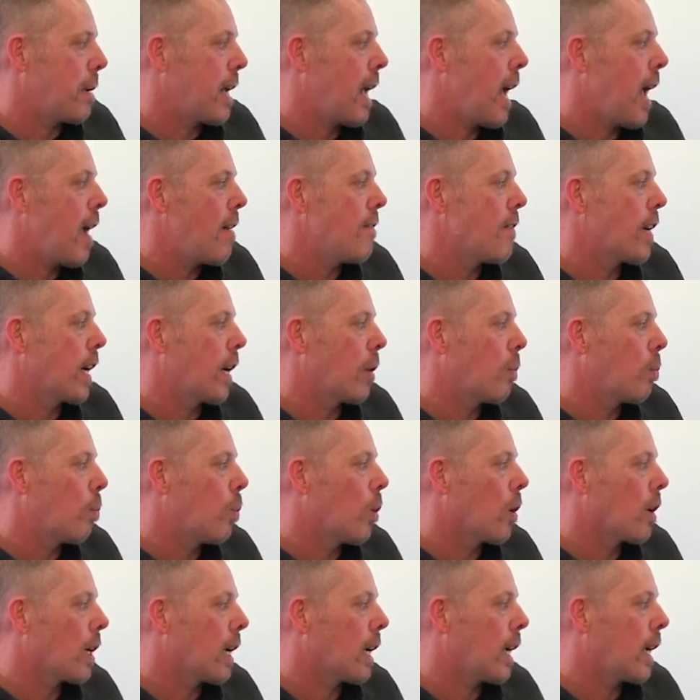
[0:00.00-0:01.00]
behaving and
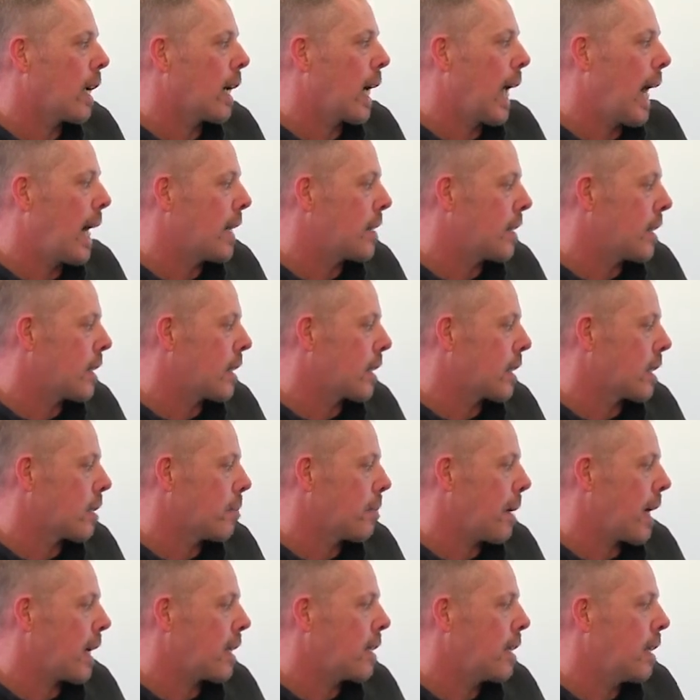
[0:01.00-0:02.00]
working as is
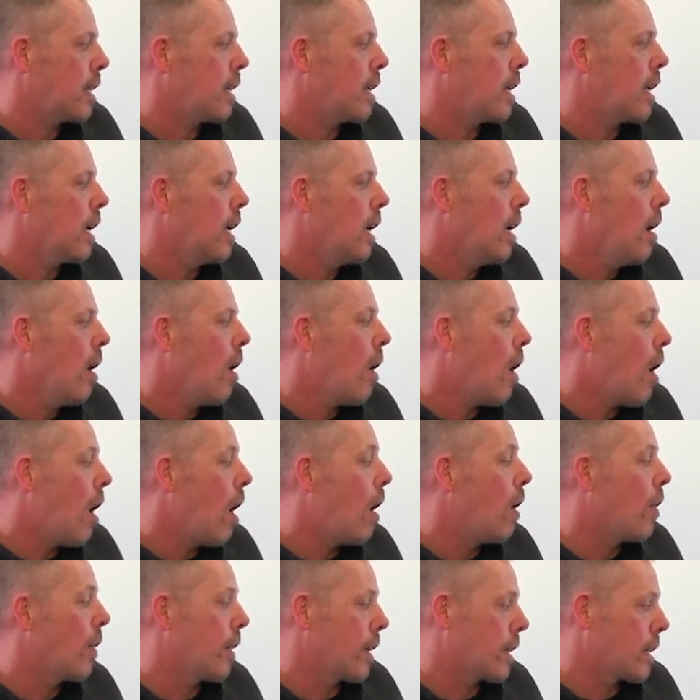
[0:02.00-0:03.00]
expected
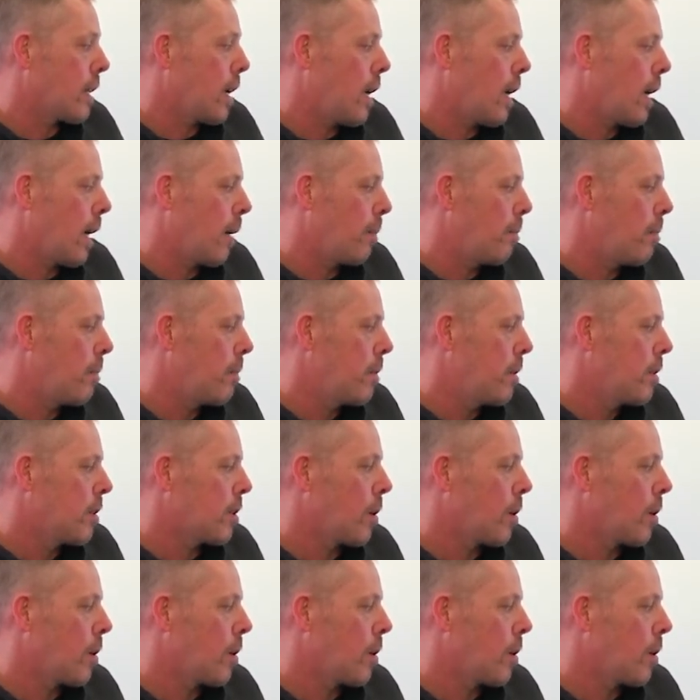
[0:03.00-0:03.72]
all the time?